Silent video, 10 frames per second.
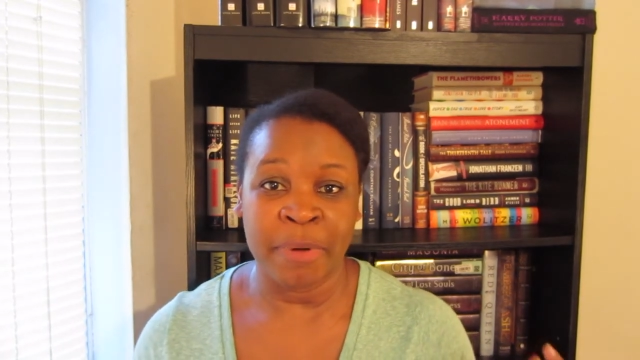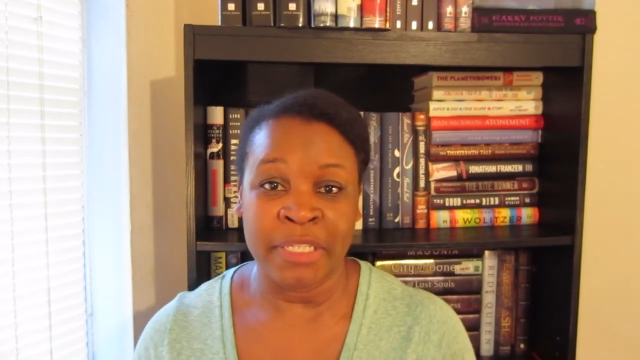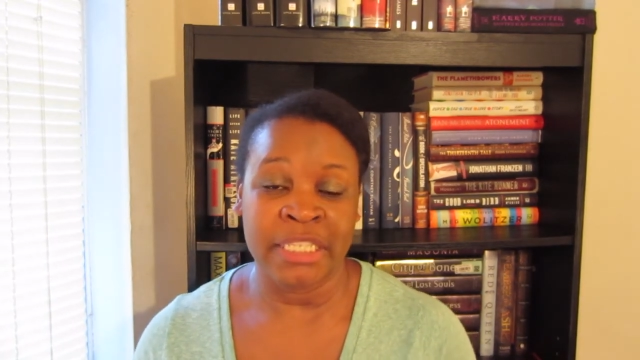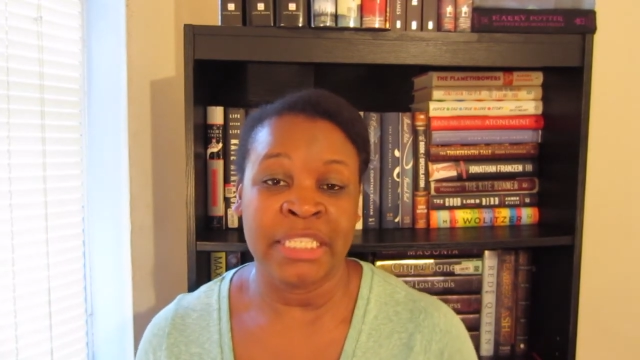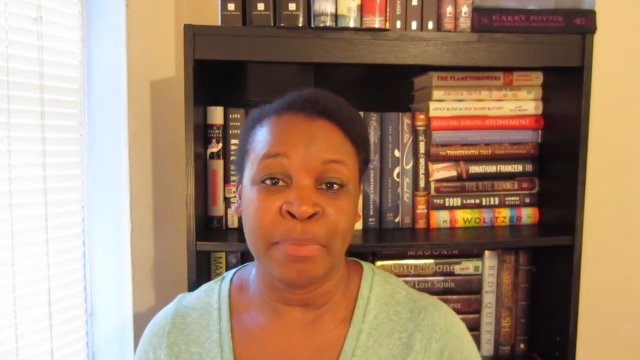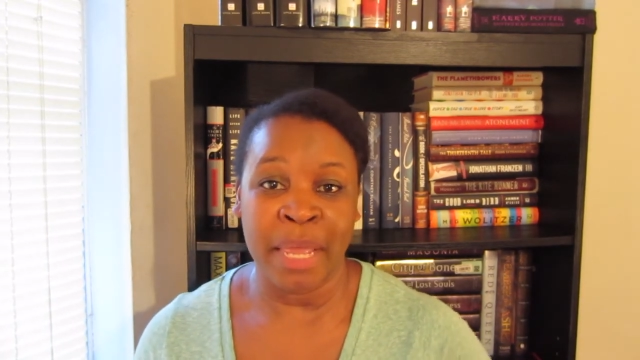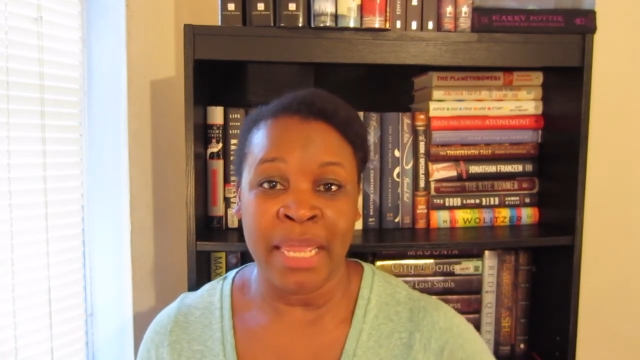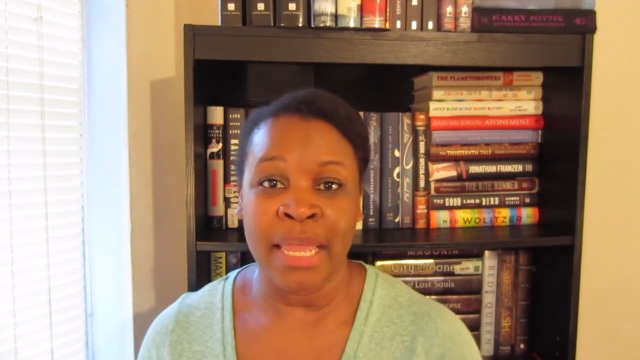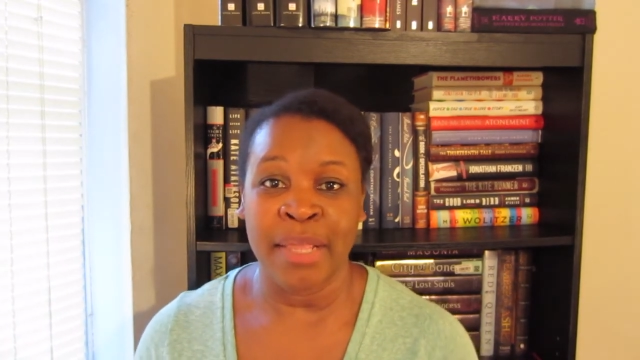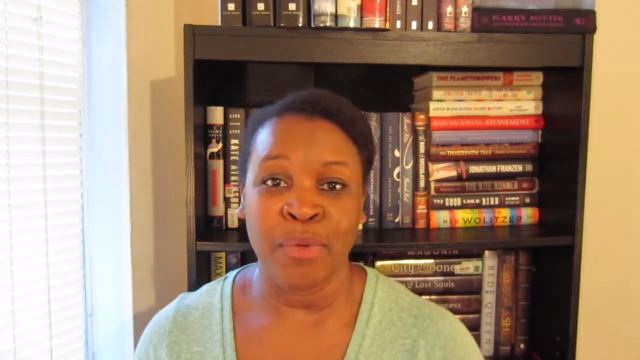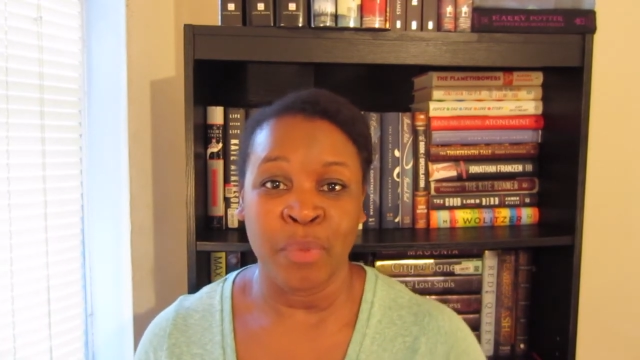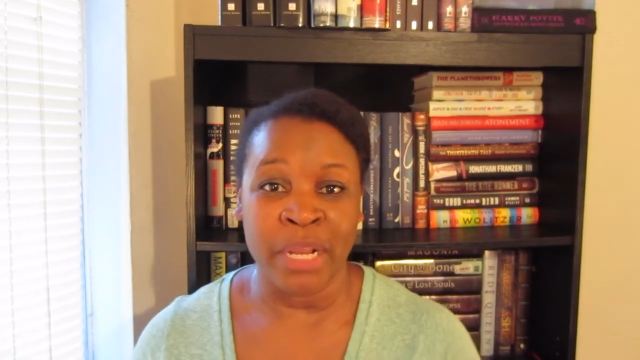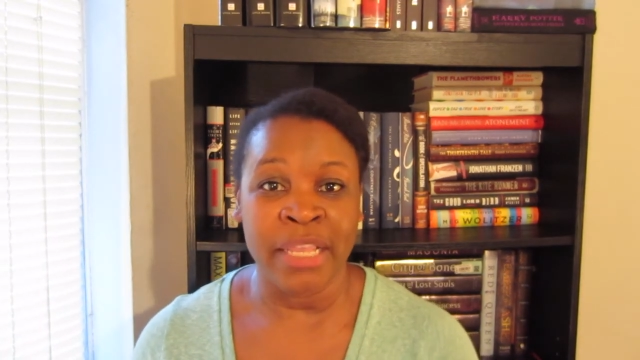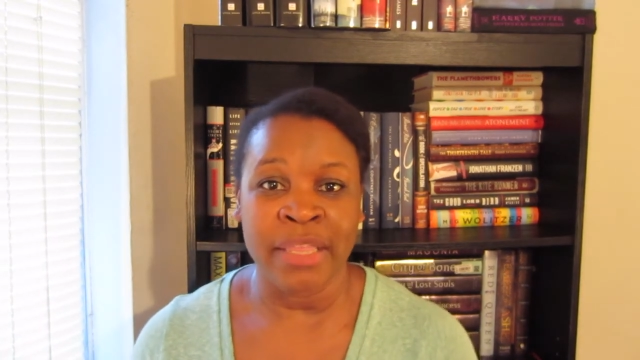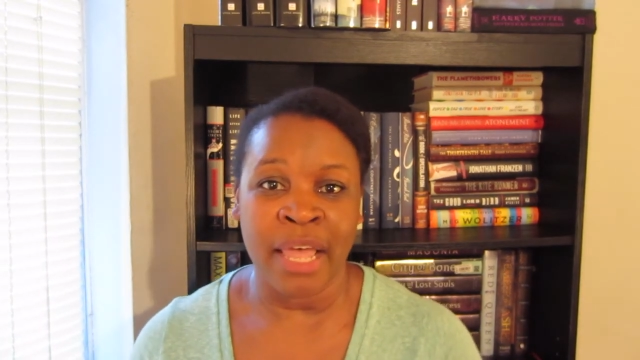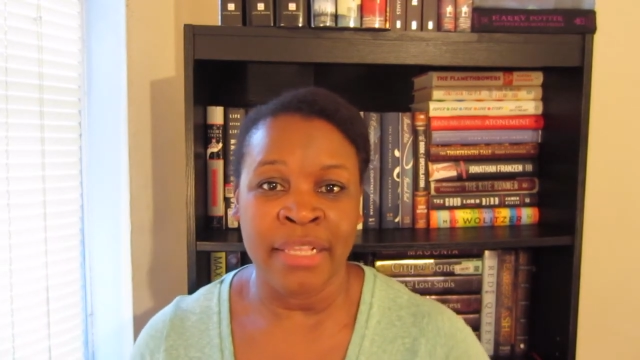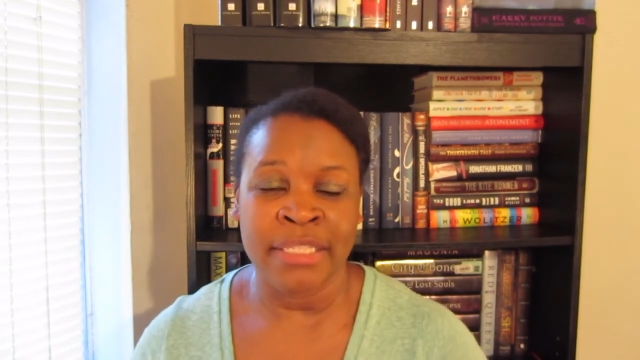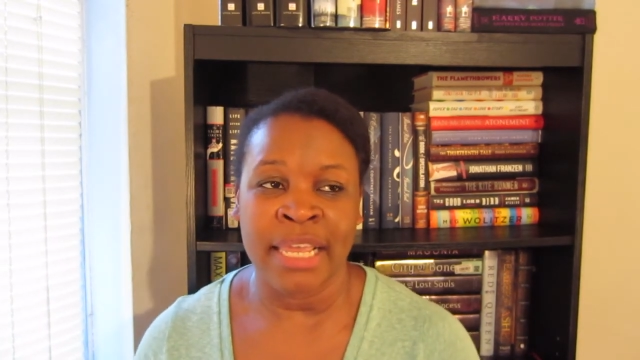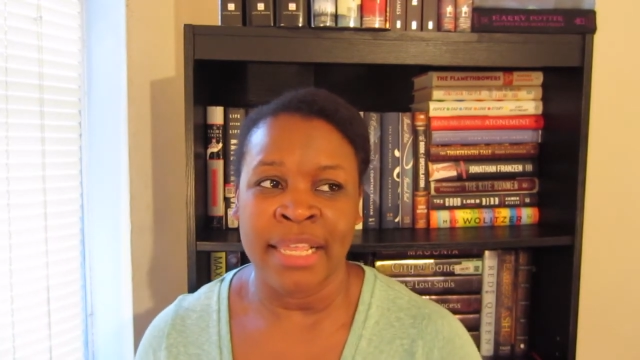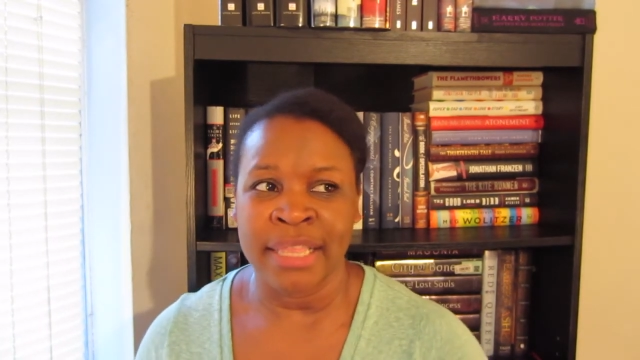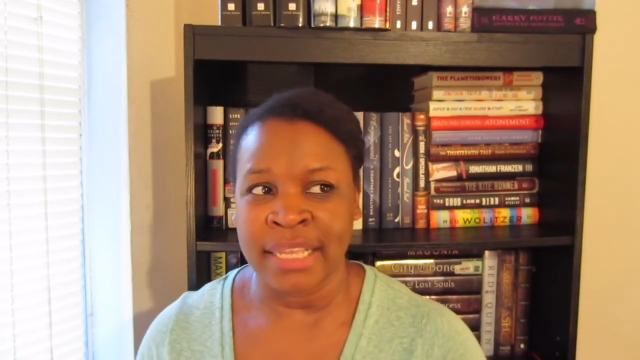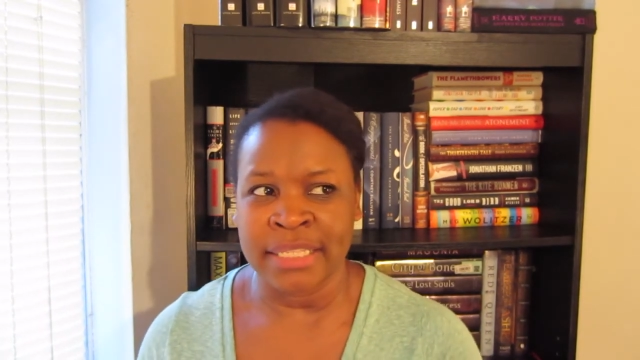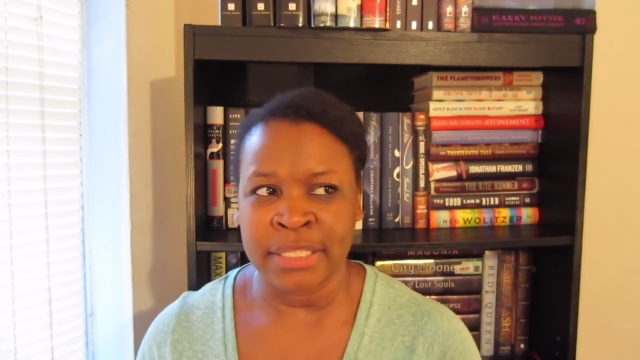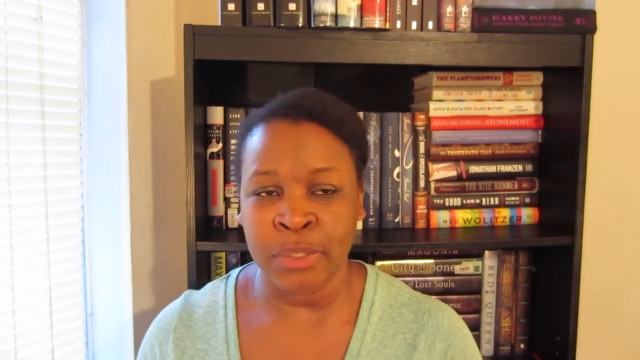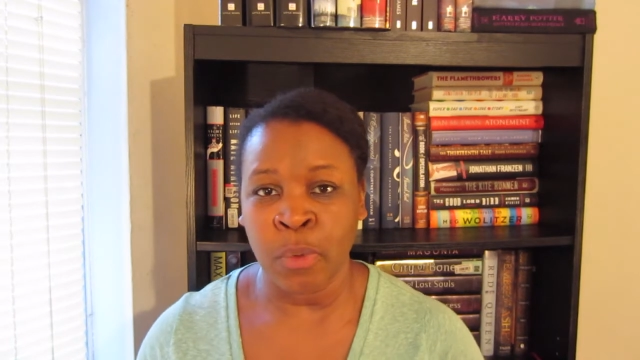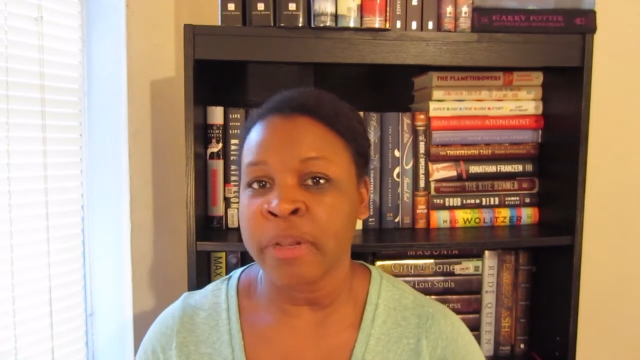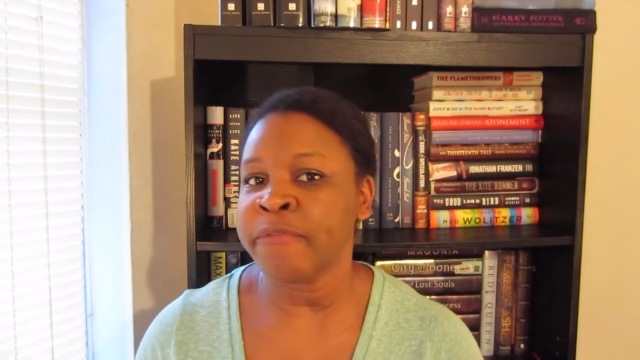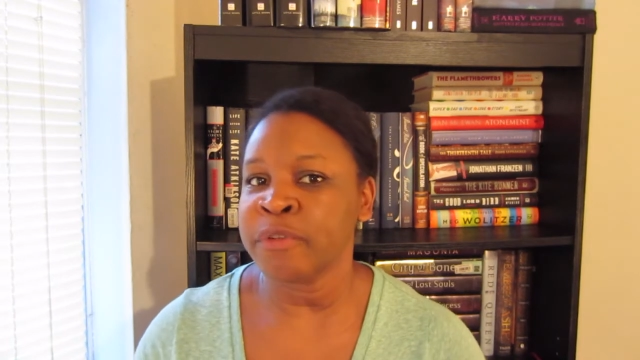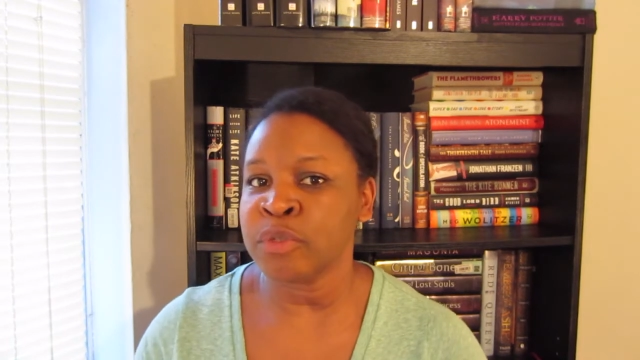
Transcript: participate in readathons, and that's sort of